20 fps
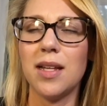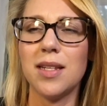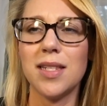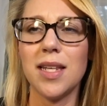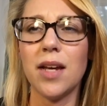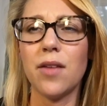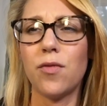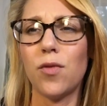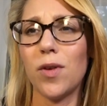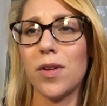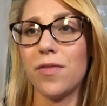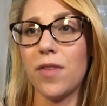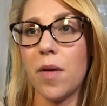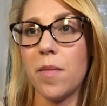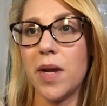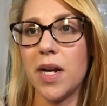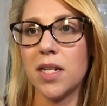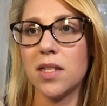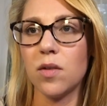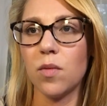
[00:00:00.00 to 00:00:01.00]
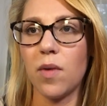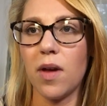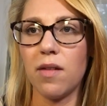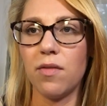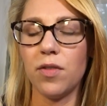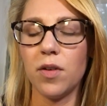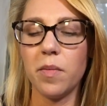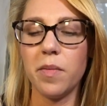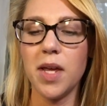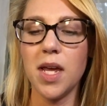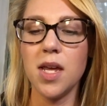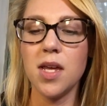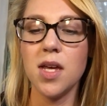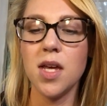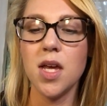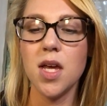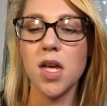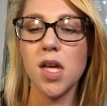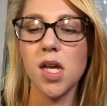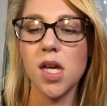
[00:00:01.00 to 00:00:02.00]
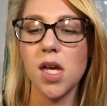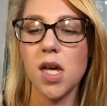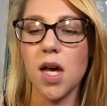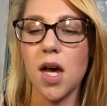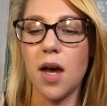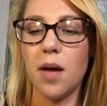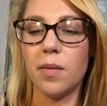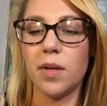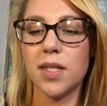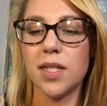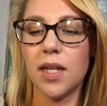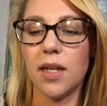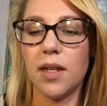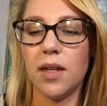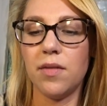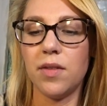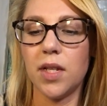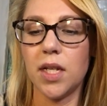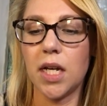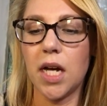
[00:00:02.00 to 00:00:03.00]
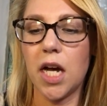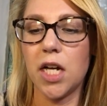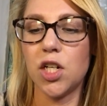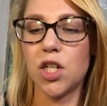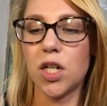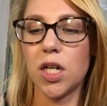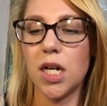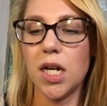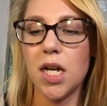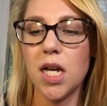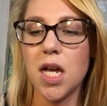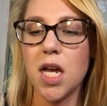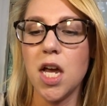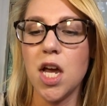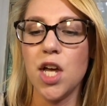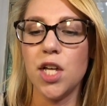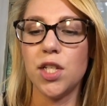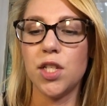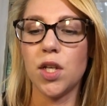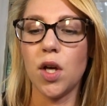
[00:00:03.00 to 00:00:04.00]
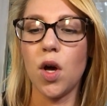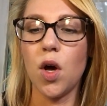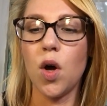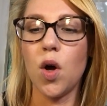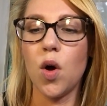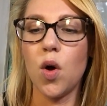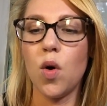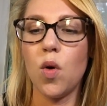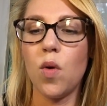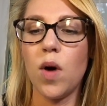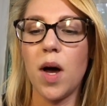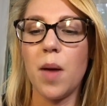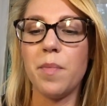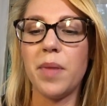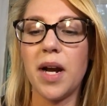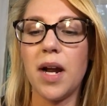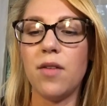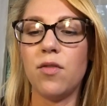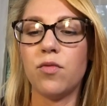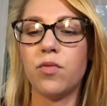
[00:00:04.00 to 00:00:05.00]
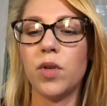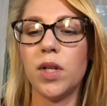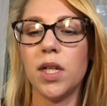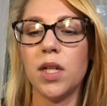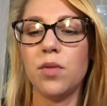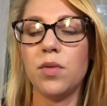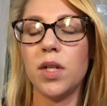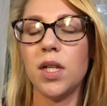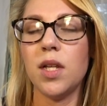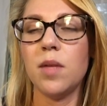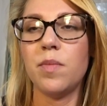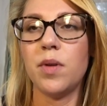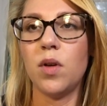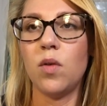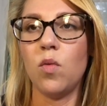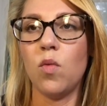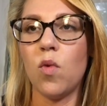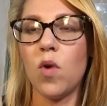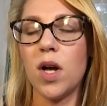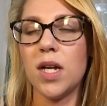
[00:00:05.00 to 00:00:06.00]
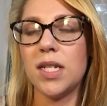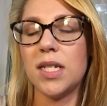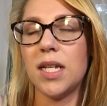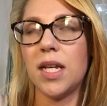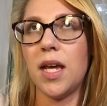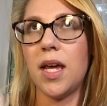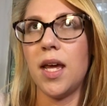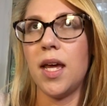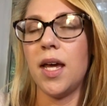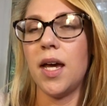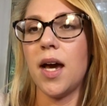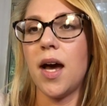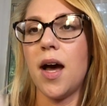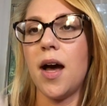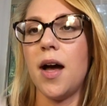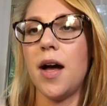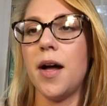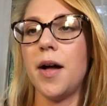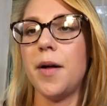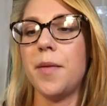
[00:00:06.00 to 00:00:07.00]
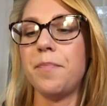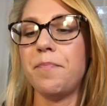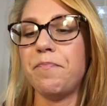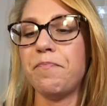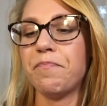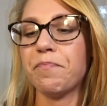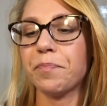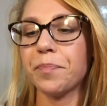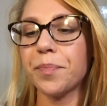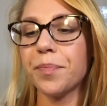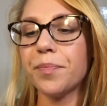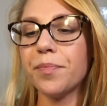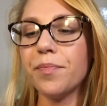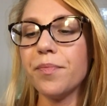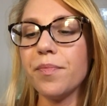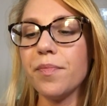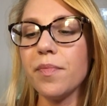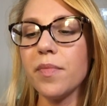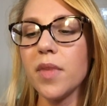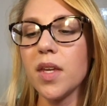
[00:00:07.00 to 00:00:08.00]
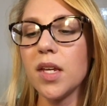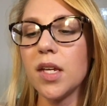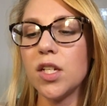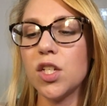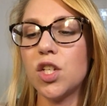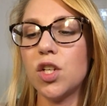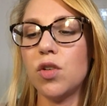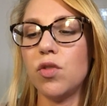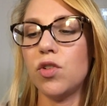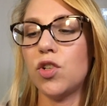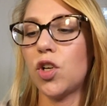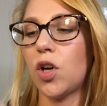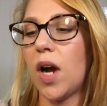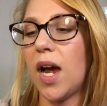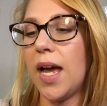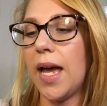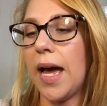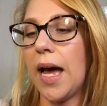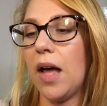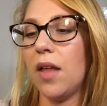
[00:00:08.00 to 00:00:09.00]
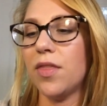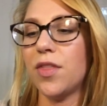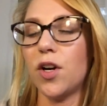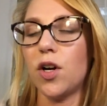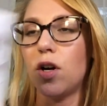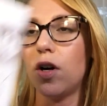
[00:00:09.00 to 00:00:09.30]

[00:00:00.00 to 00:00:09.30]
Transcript: like 45 minutes away from me because I live in the country. So, but I've really been wanting to try out the